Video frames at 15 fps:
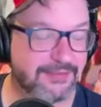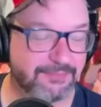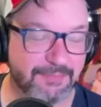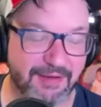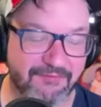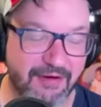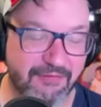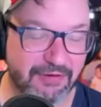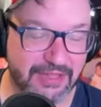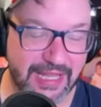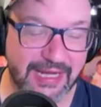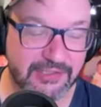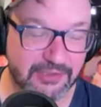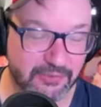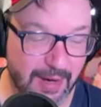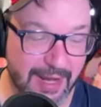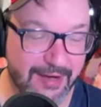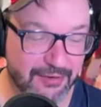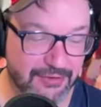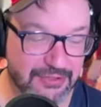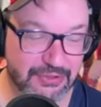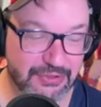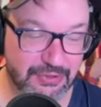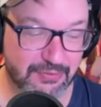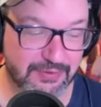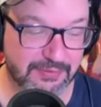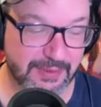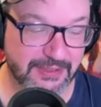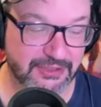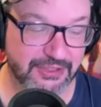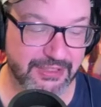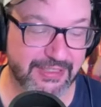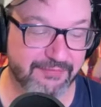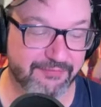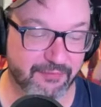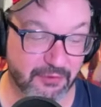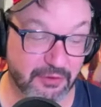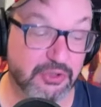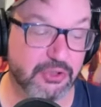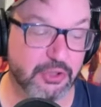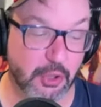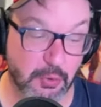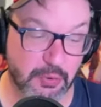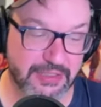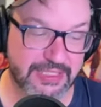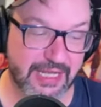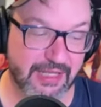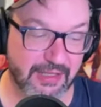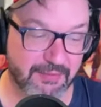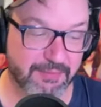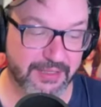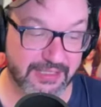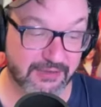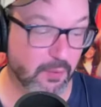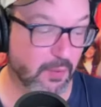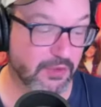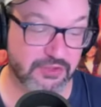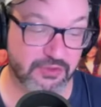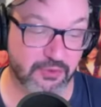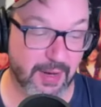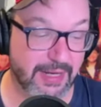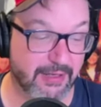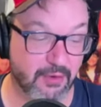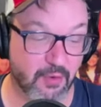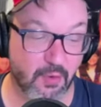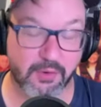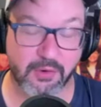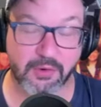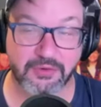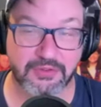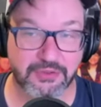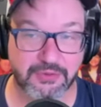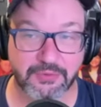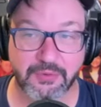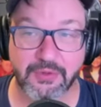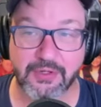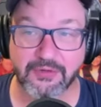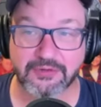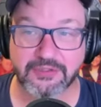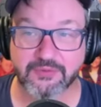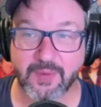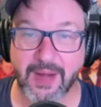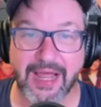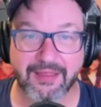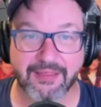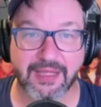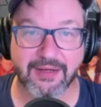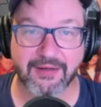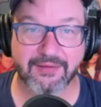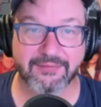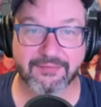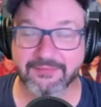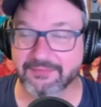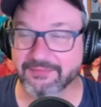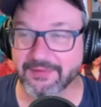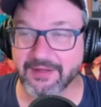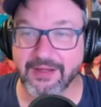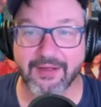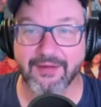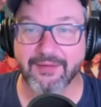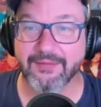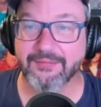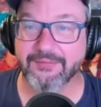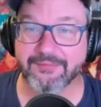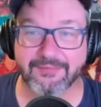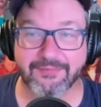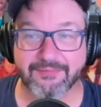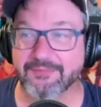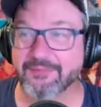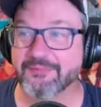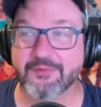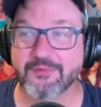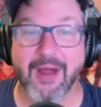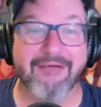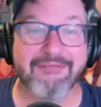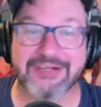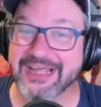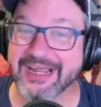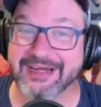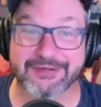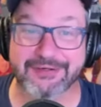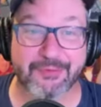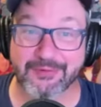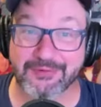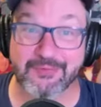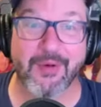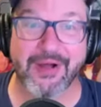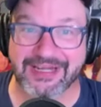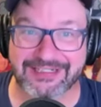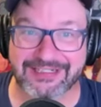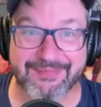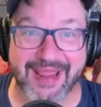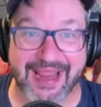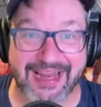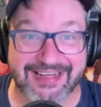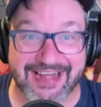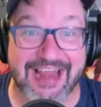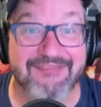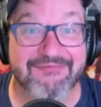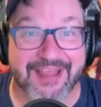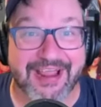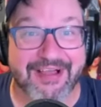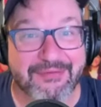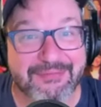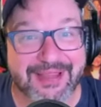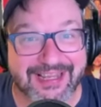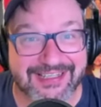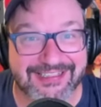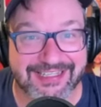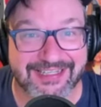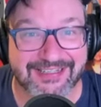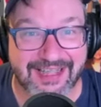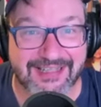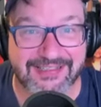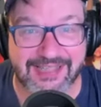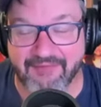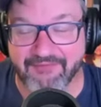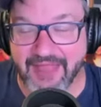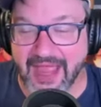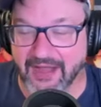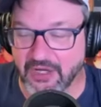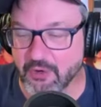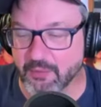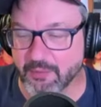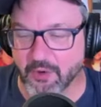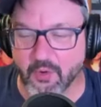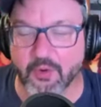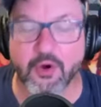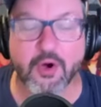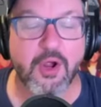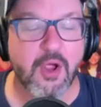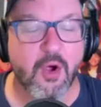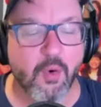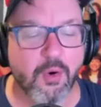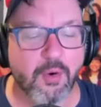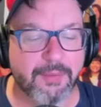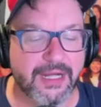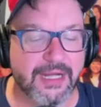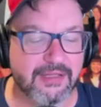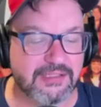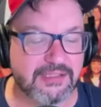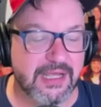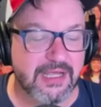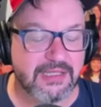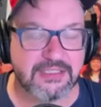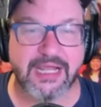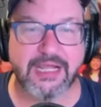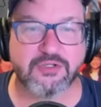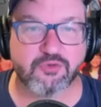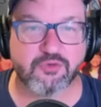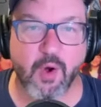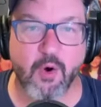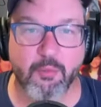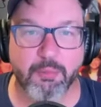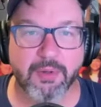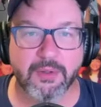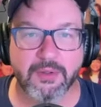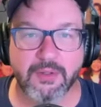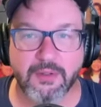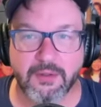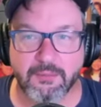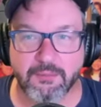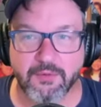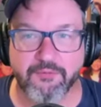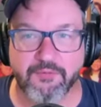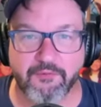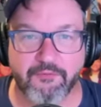my favorite thing as a writer to do, especially for joke telling, but this works great in horror too, which is why I think gravitated towards wanting to make Night Vale because yeah. it does have that humor and horror horror, but it's take a trope, move it